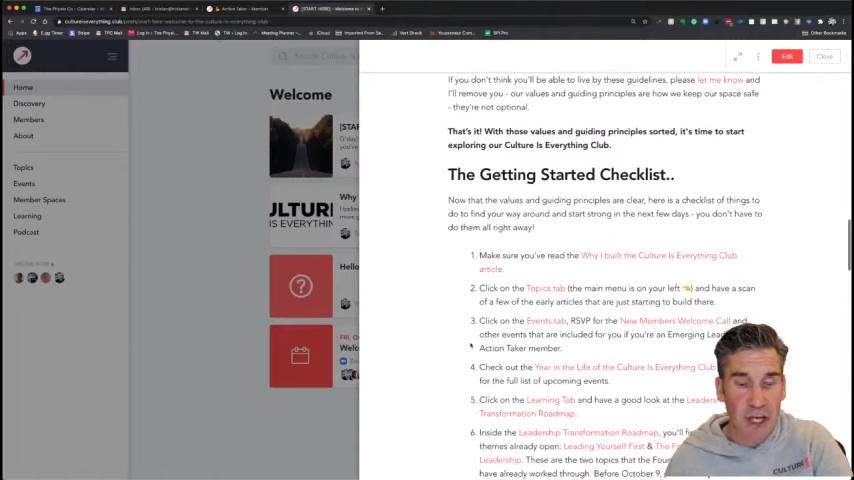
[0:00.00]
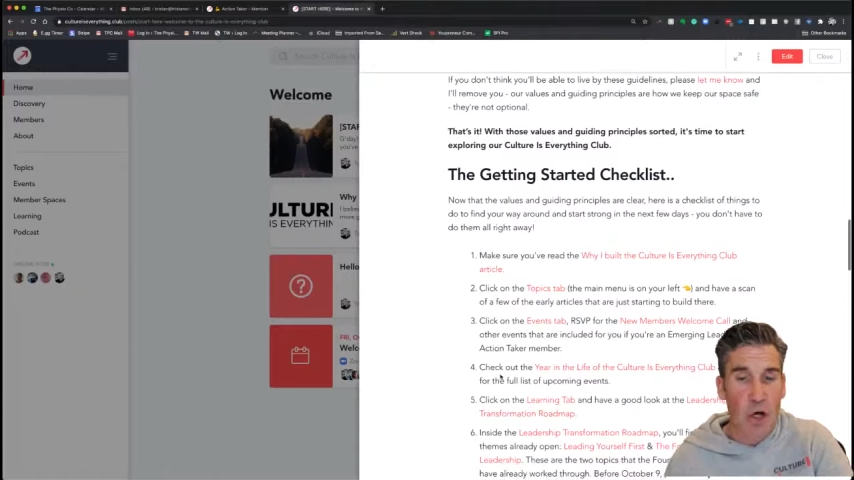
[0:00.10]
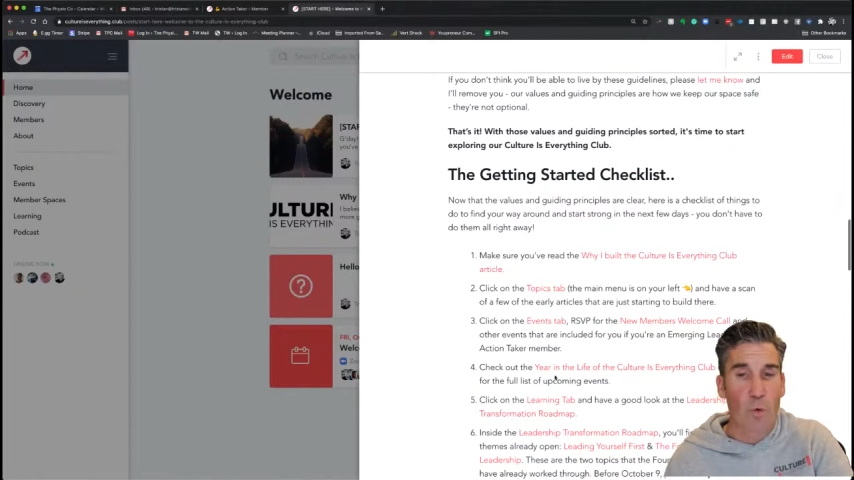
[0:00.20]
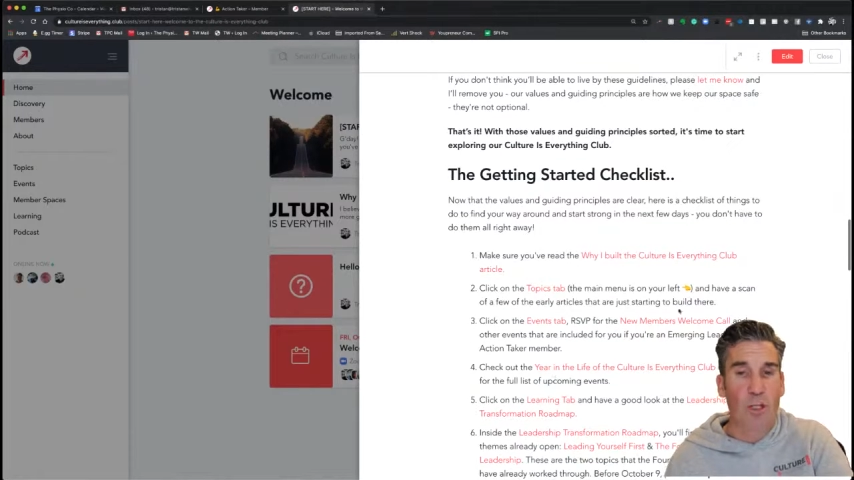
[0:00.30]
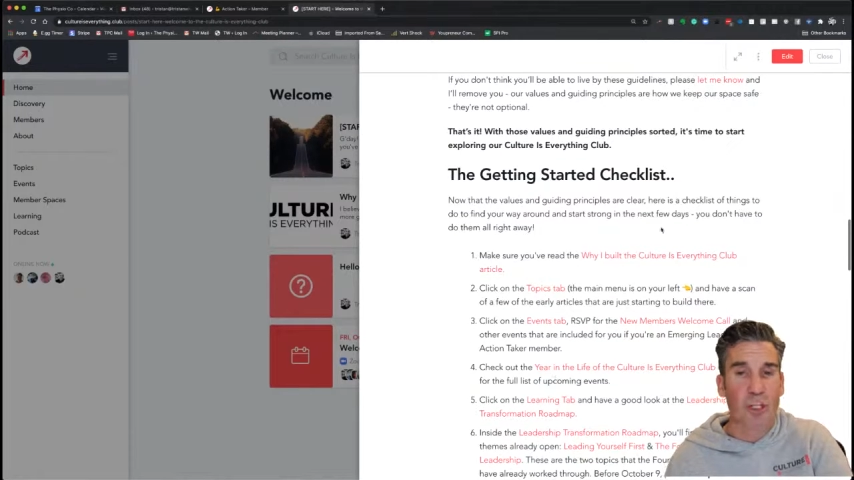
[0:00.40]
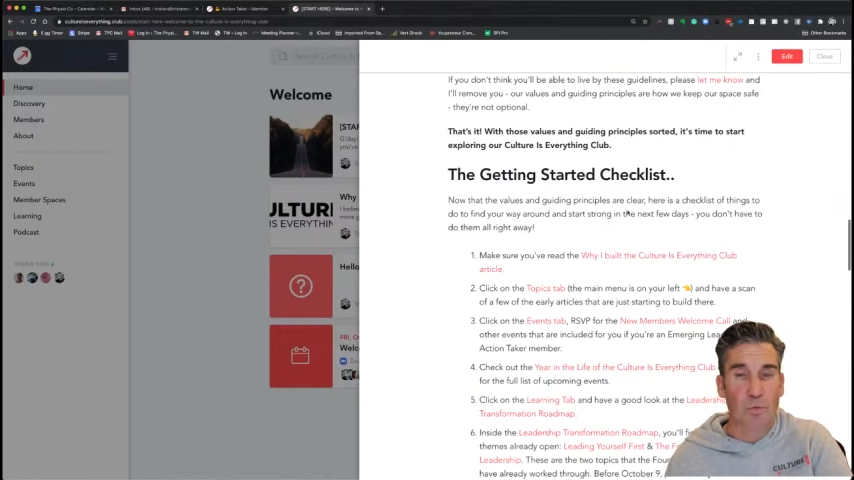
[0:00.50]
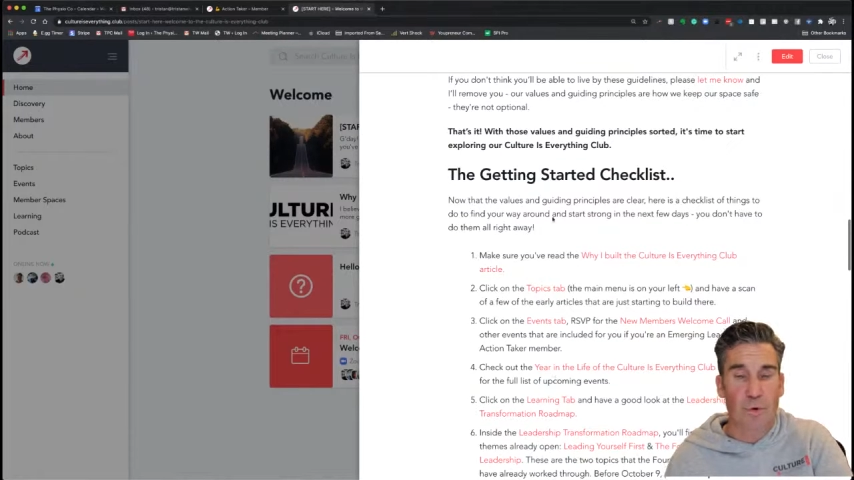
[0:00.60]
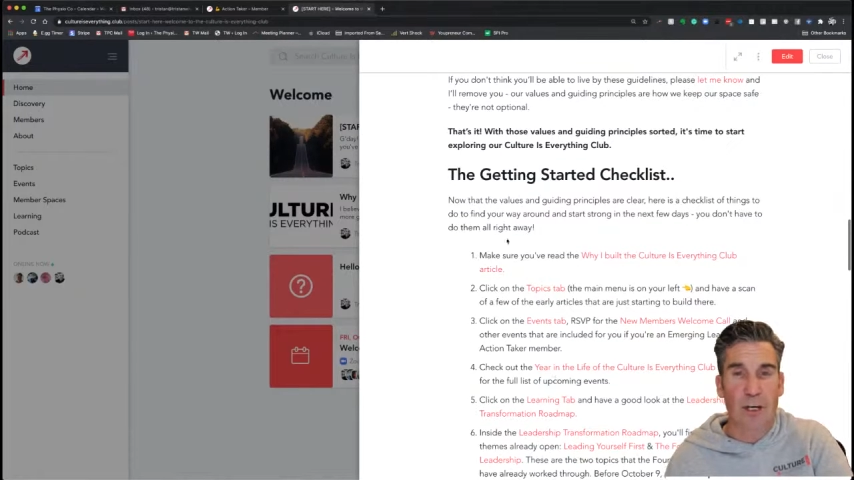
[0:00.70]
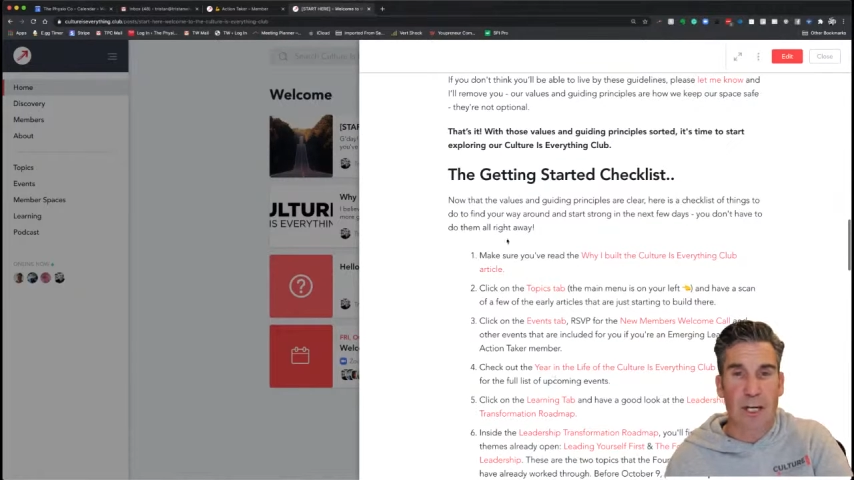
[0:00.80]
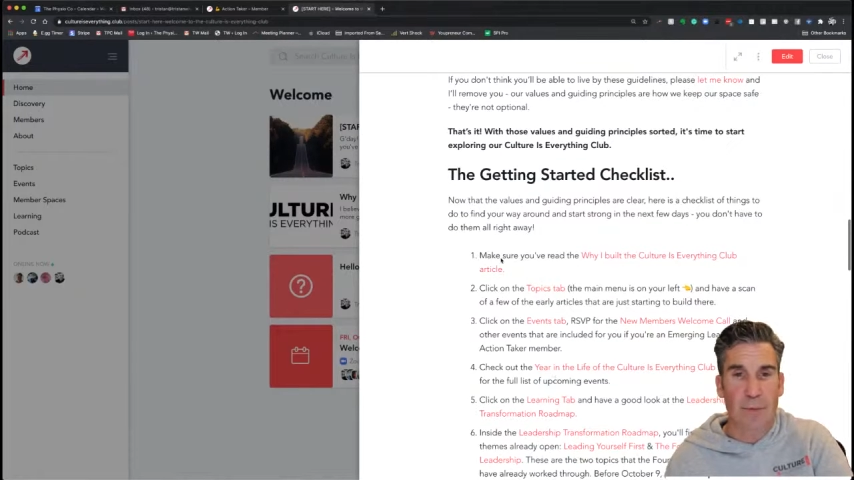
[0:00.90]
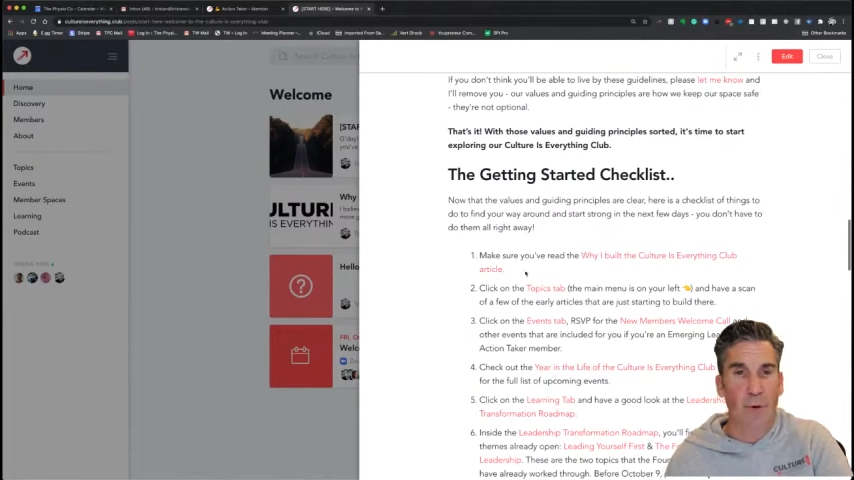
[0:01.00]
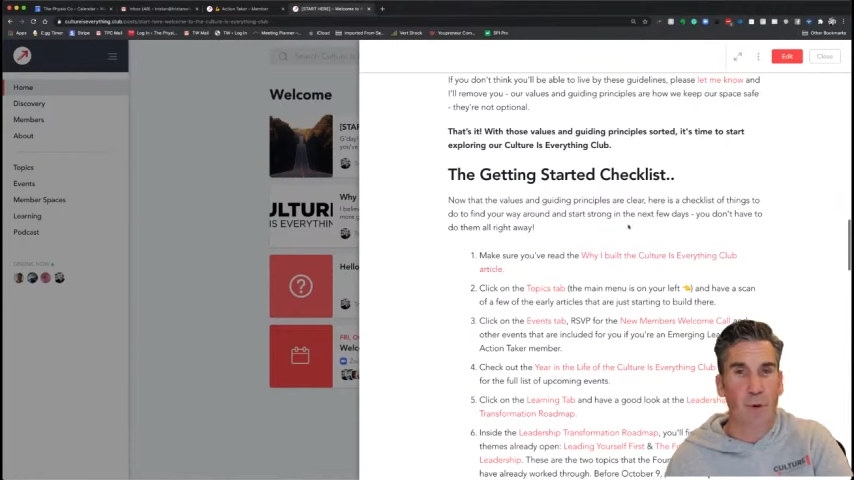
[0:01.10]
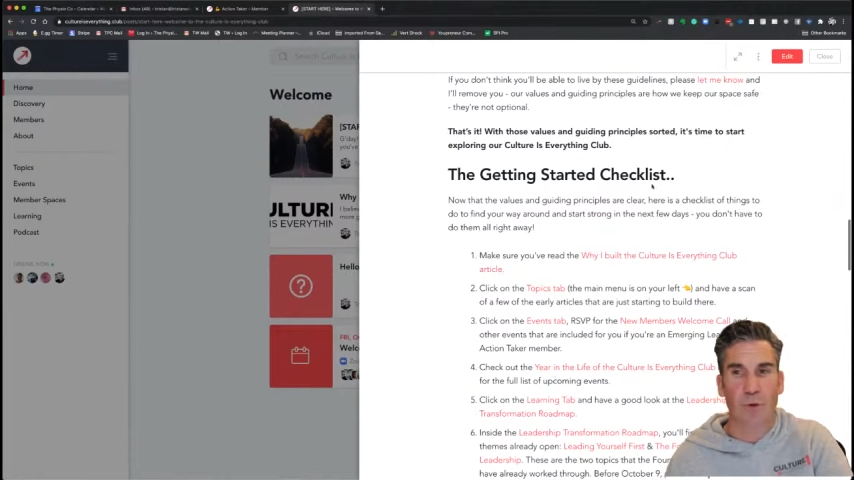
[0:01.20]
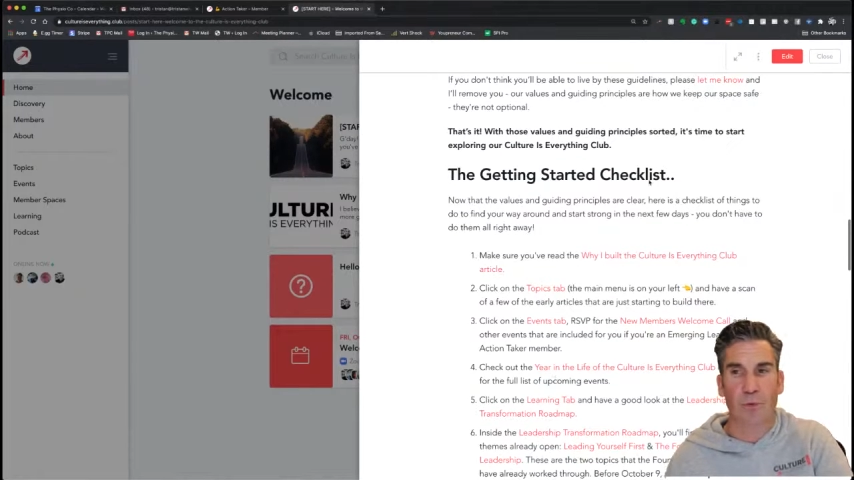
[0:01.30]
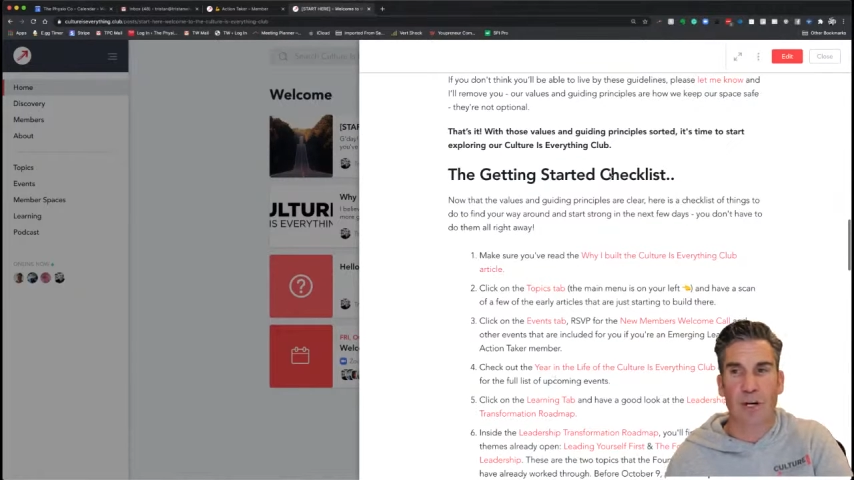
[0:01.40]
which is really
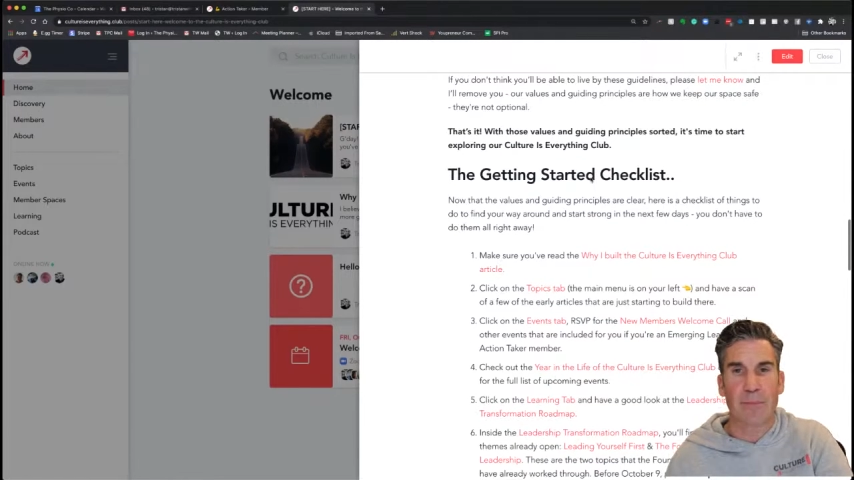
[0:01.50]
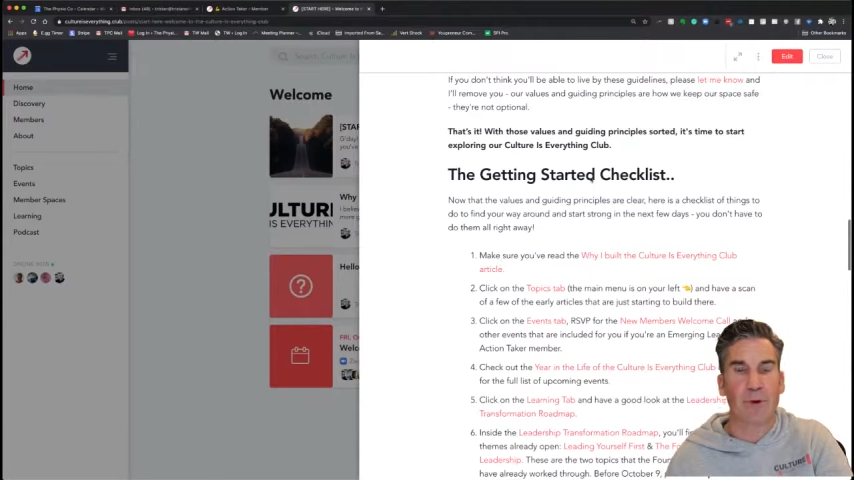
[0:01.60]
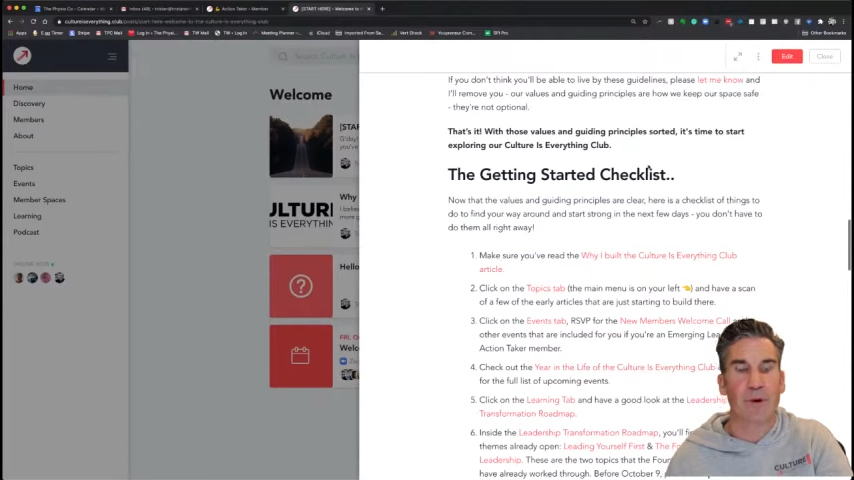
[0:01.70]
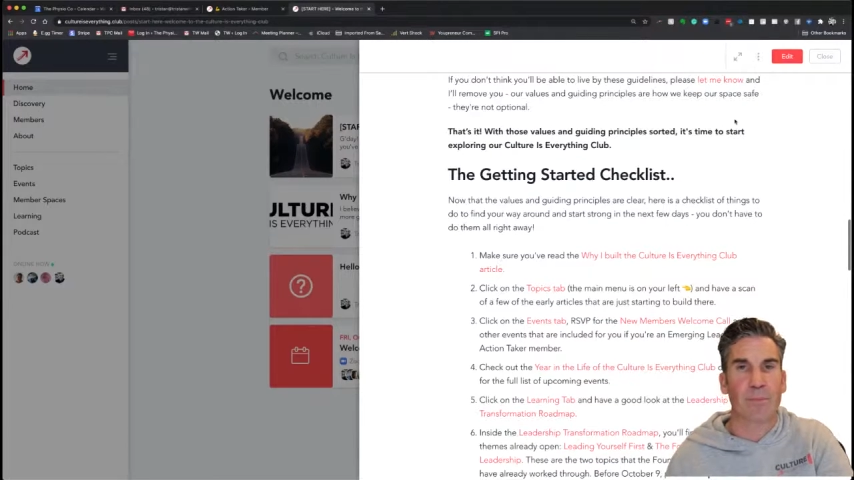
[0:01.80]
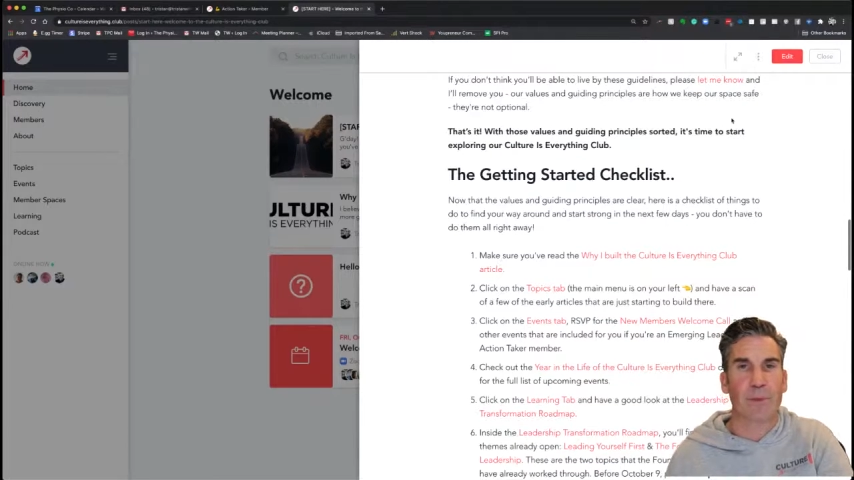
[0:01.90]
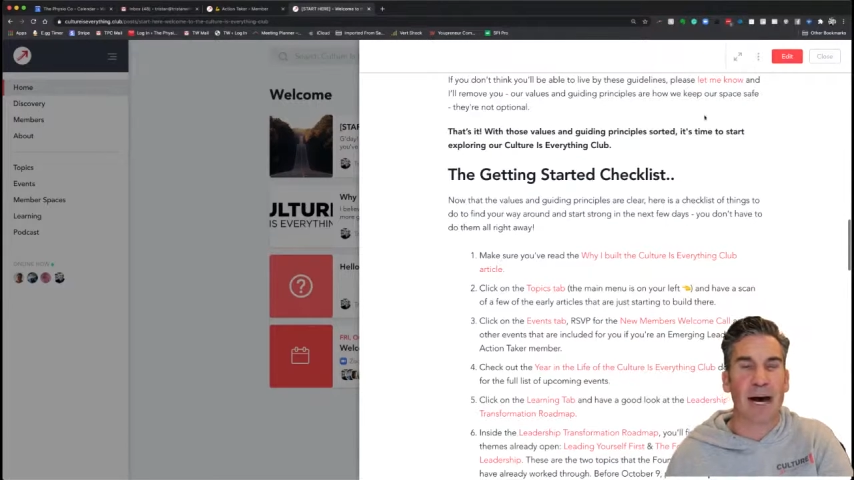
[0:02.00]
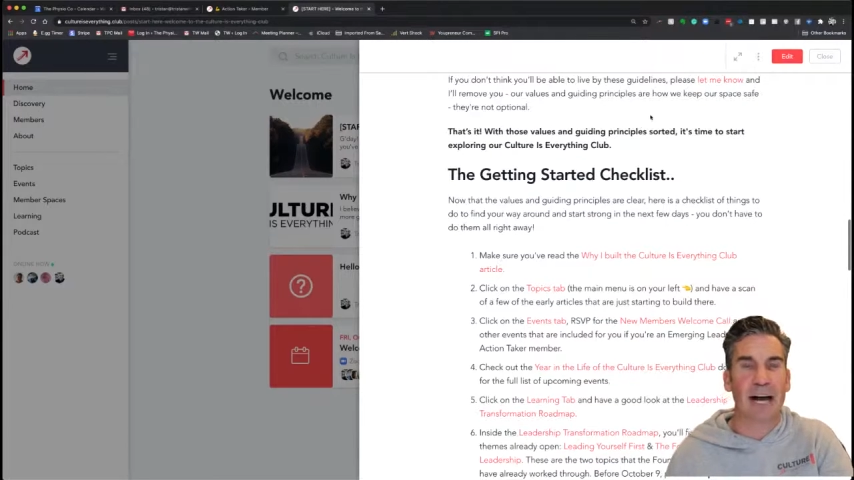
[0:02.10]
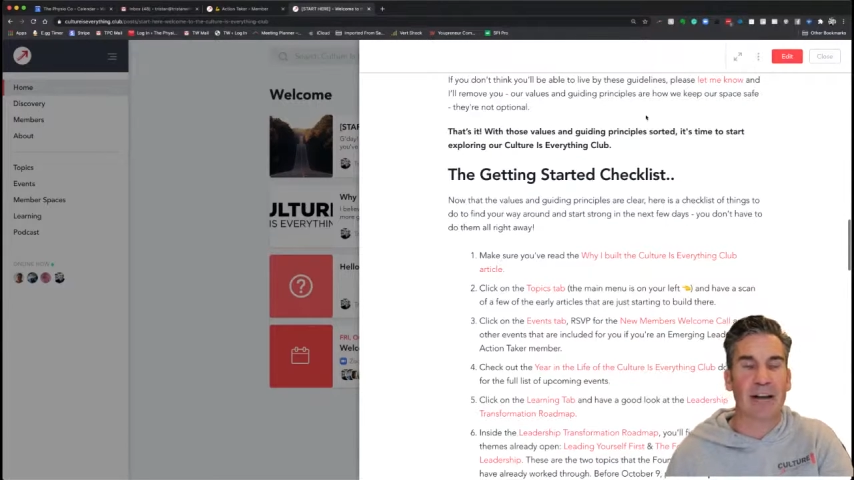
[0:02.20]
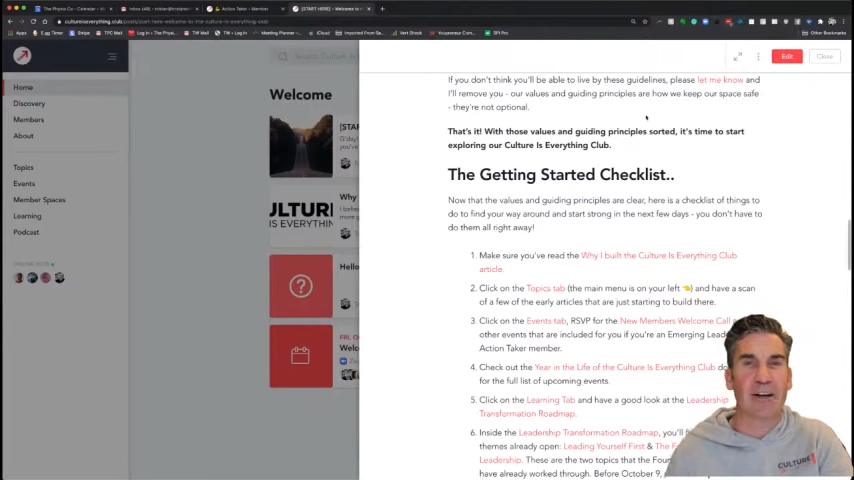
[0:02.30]
important part